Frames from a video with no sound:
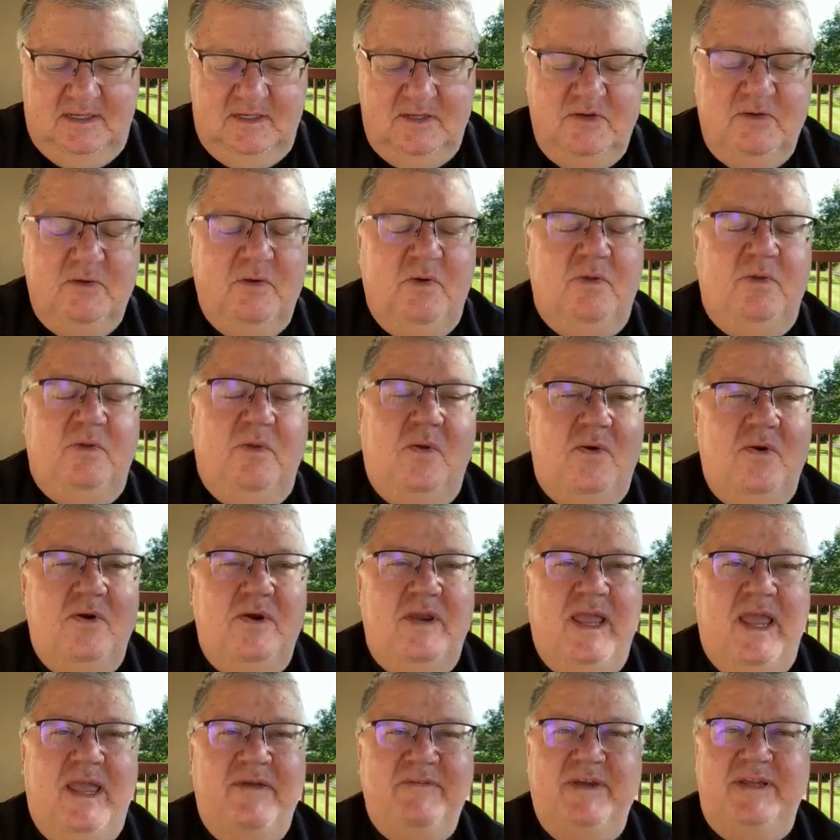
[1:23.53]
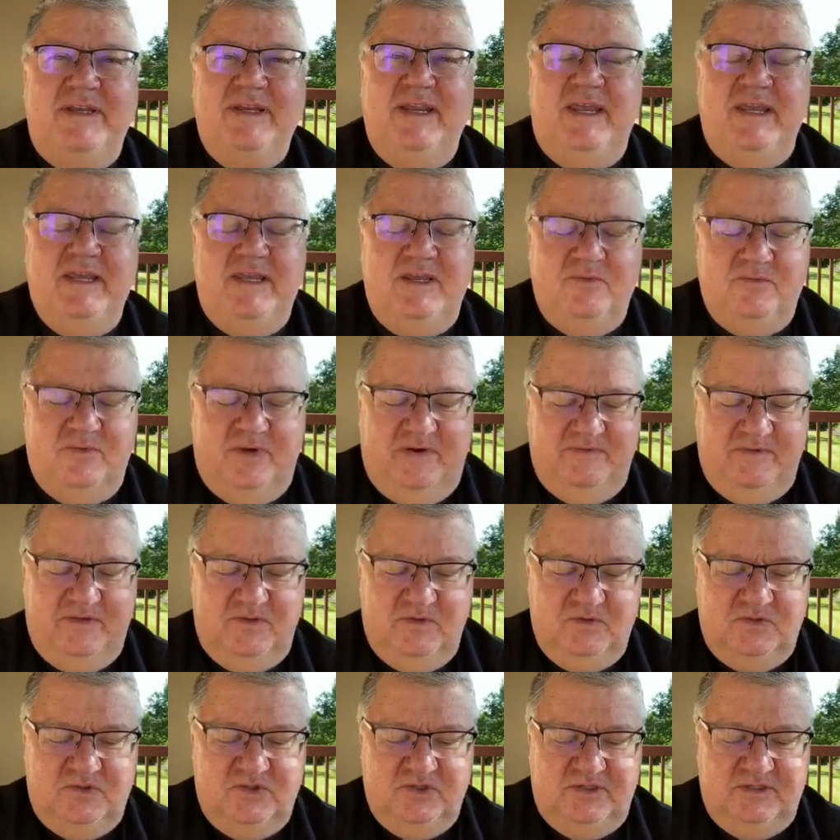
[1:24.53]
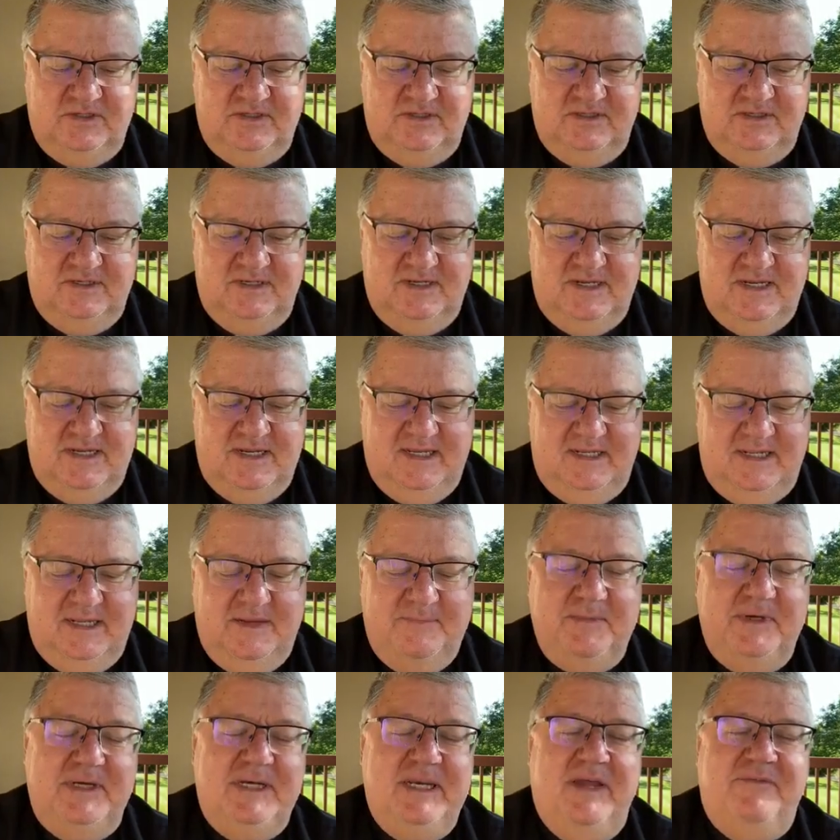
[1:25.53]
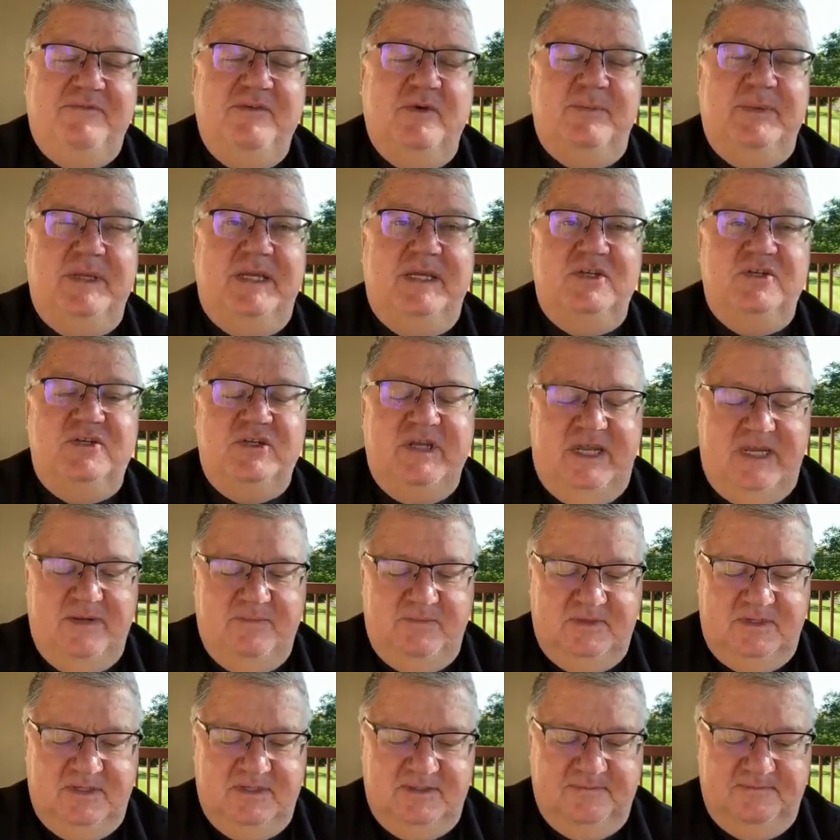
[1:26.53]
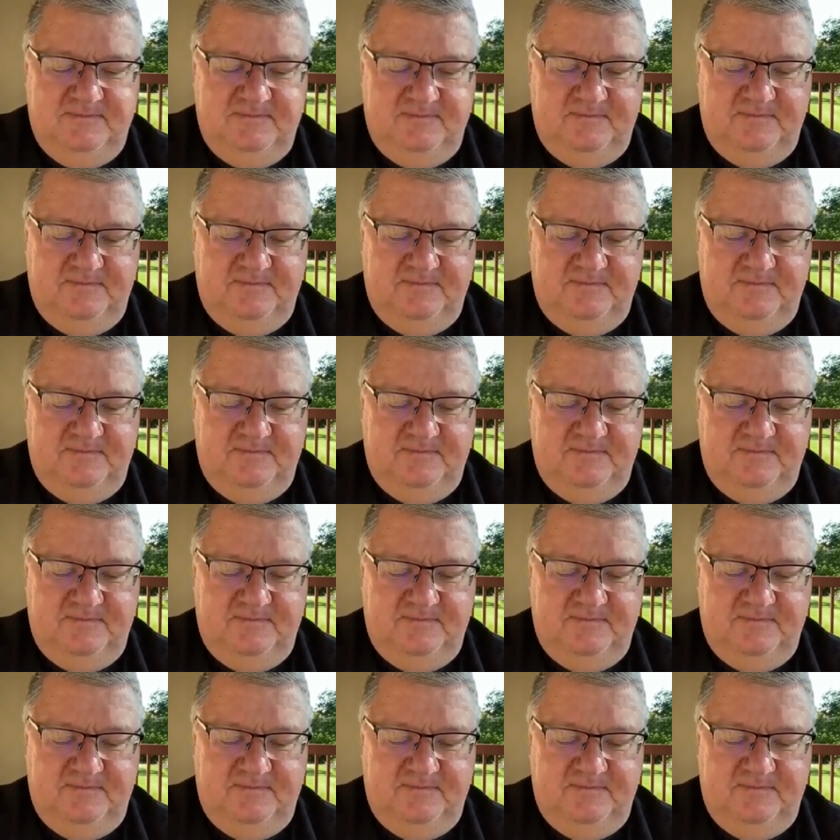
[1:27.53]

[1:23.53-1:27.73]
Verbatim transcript: In you, O Lord, have I taken refuge. Let me never be ashamed.